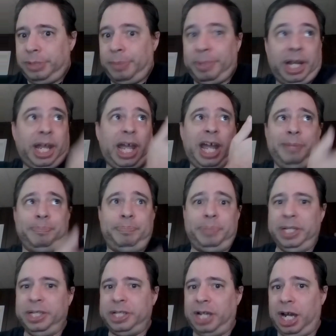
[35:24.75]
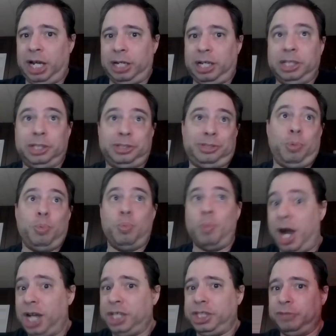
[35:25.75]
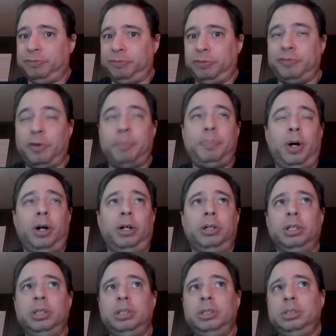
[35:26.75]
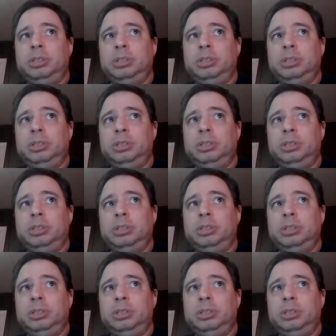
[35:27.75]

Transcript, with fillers: I mean, I have Peacock, I just don't watch it for football.